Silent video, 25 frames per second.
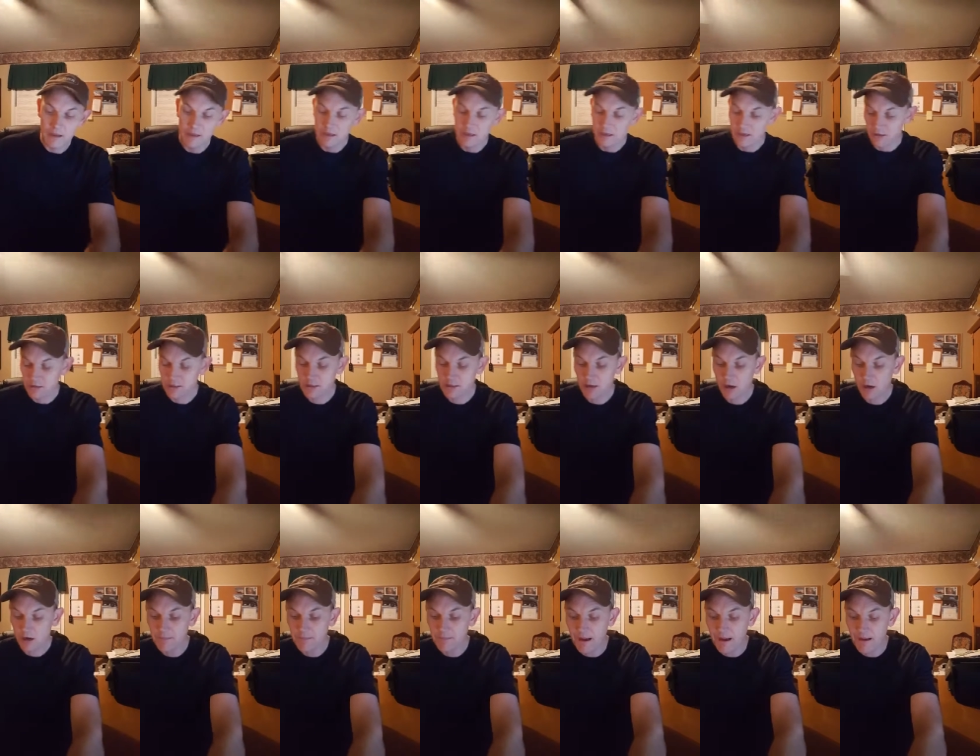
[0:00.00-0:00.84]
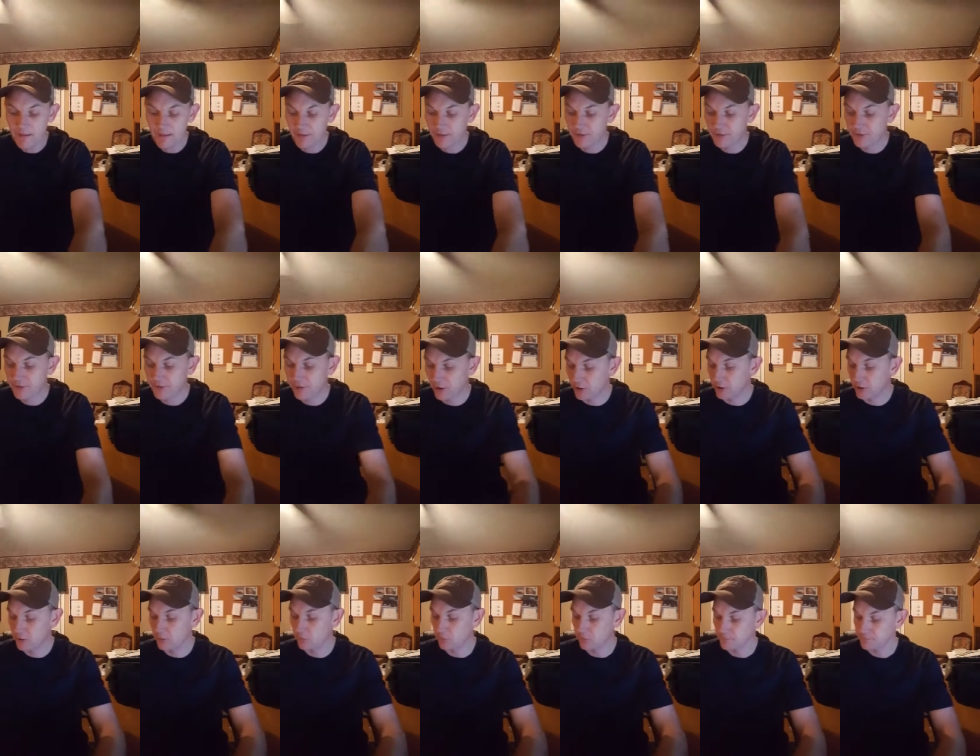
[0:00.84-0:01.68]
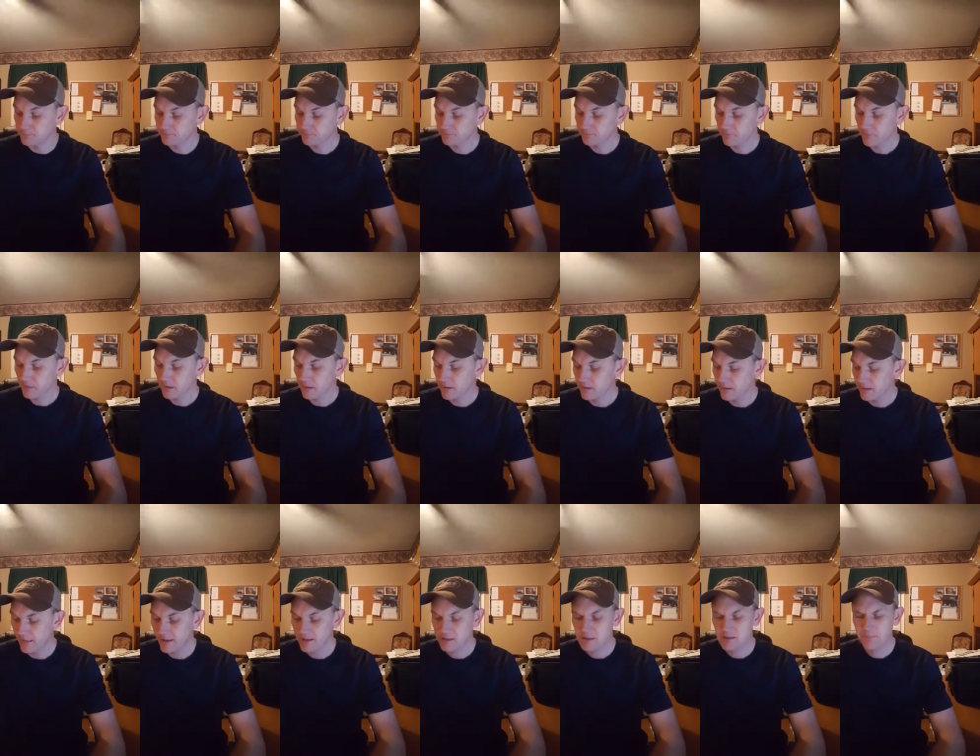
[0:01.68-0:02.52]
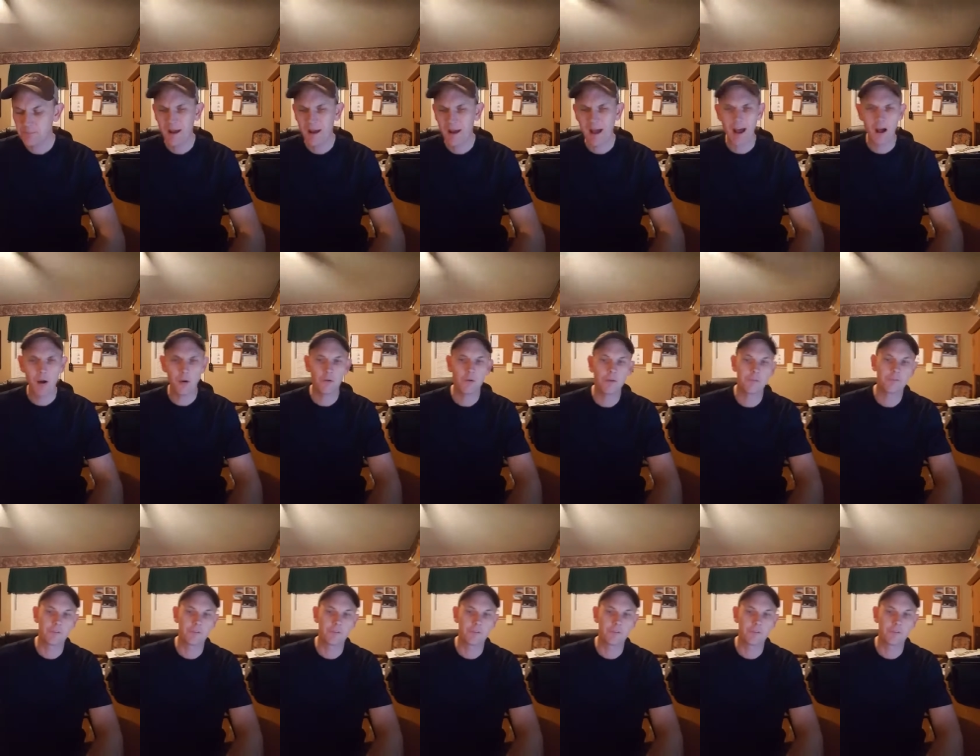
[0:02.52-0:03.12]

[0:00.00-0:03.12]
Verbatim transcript: Let's talk about the third one. That's the power of